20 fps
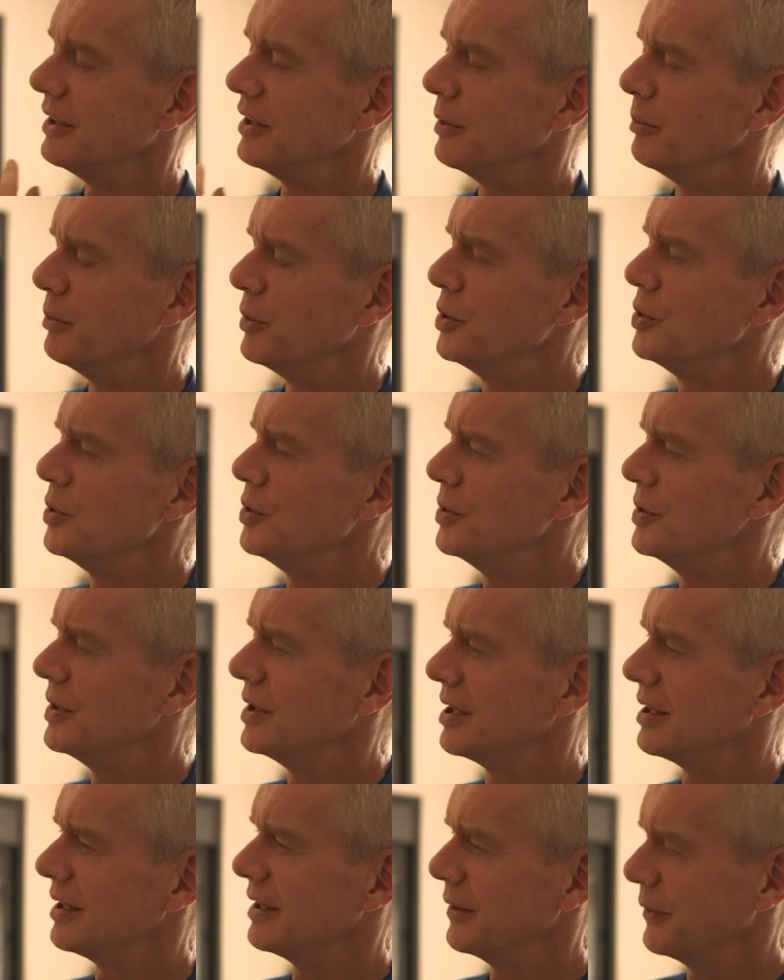The mood,
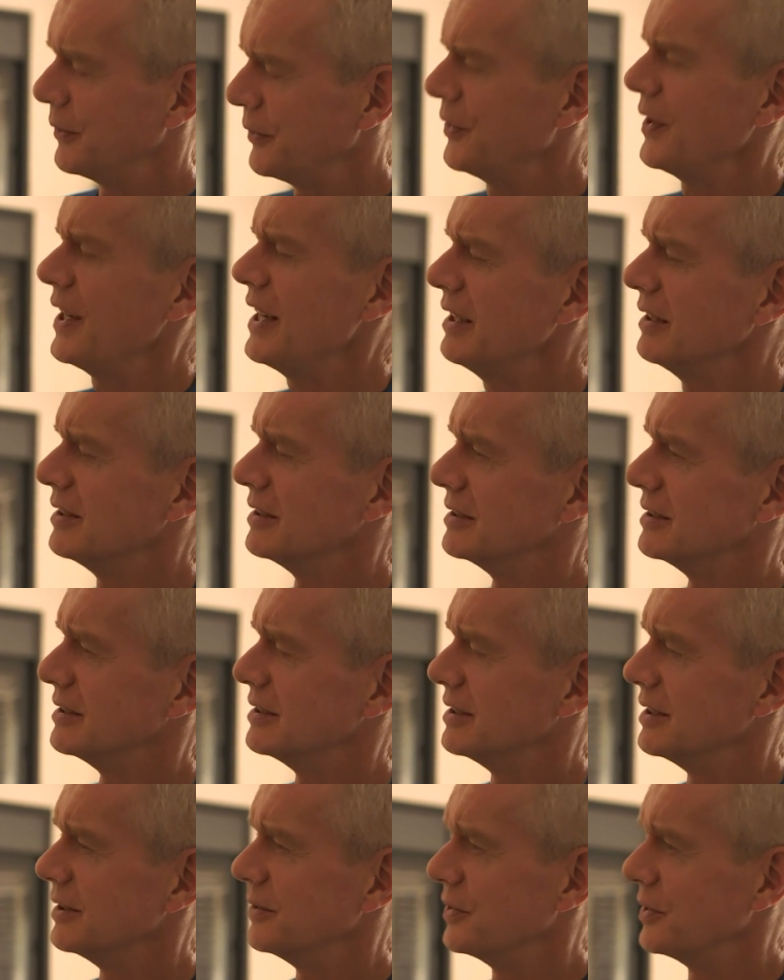the
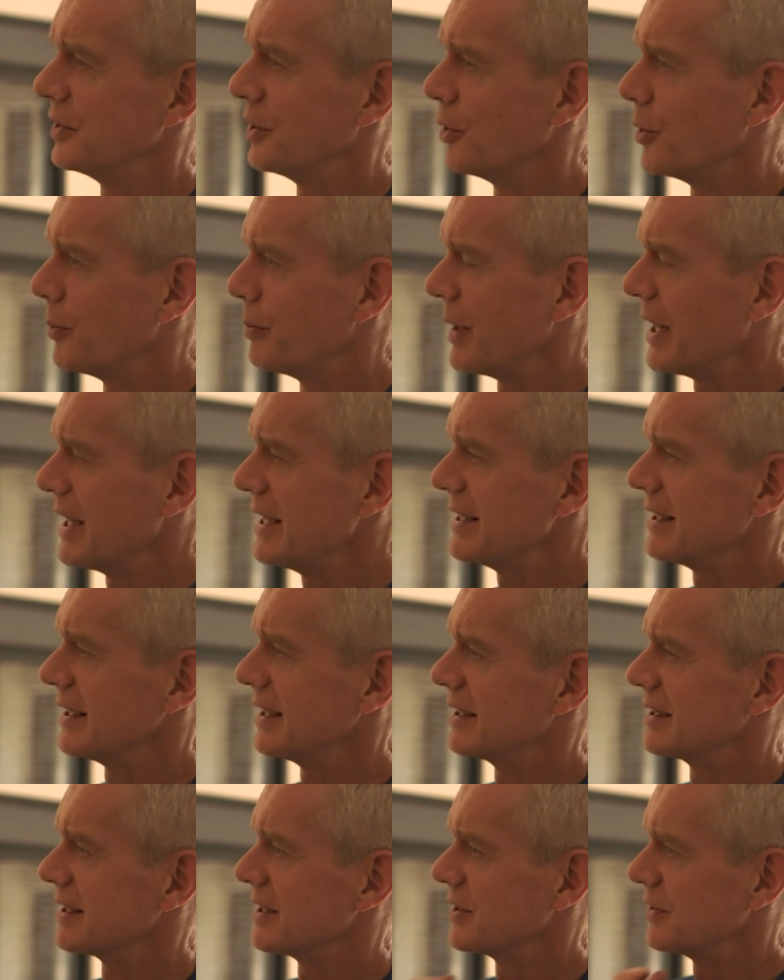feel of your
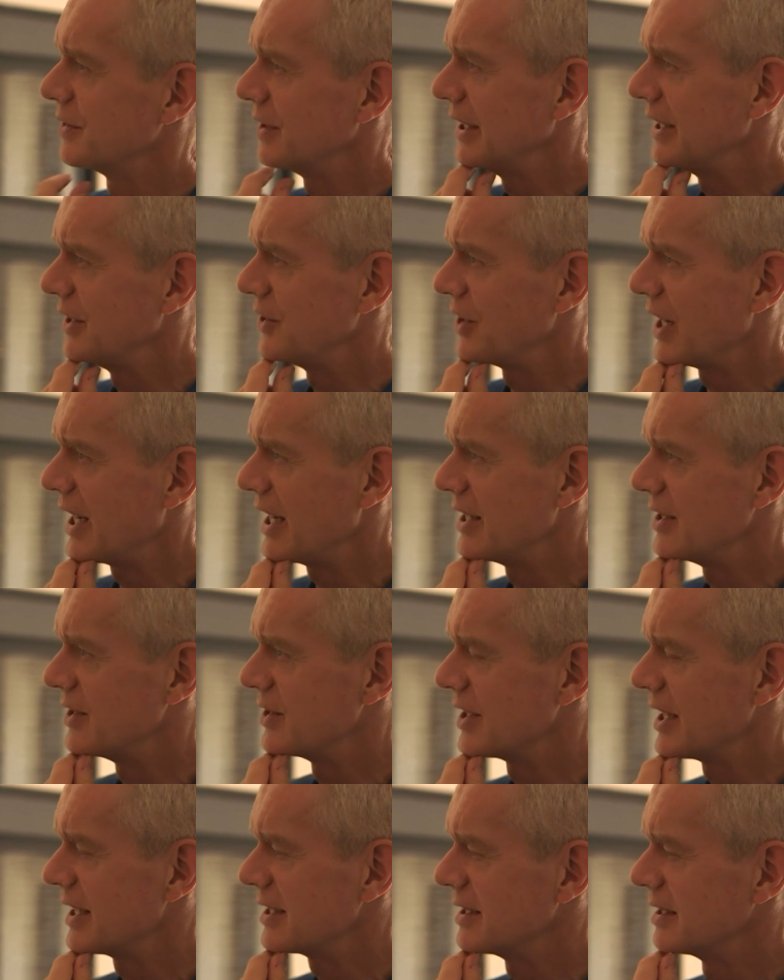paintings has really
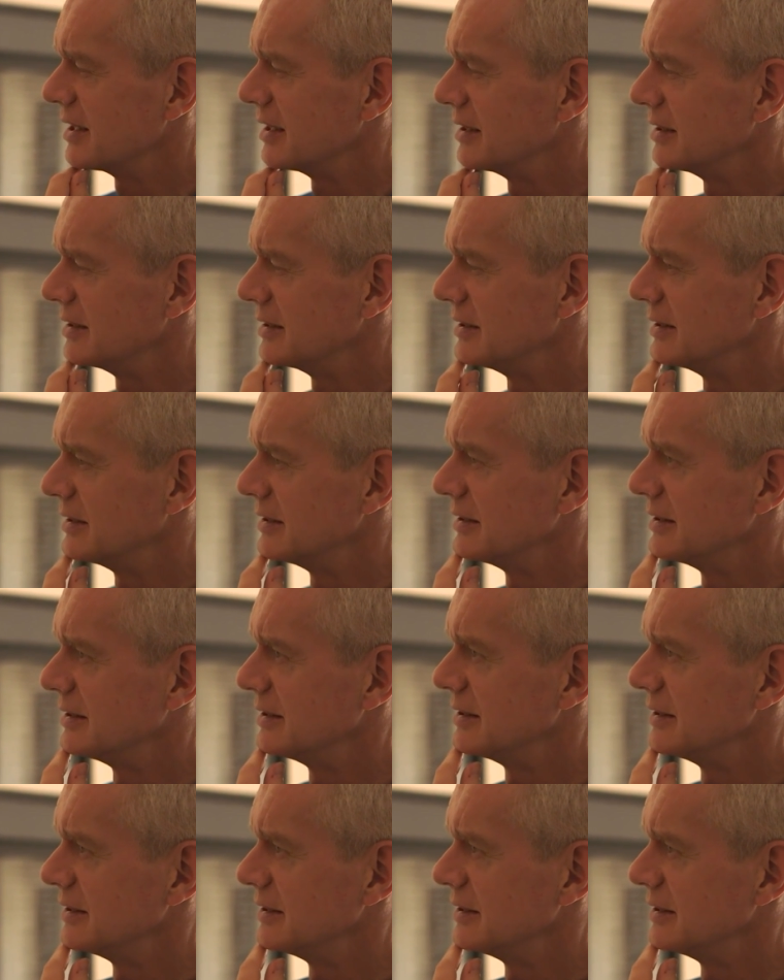changed, hasn't it?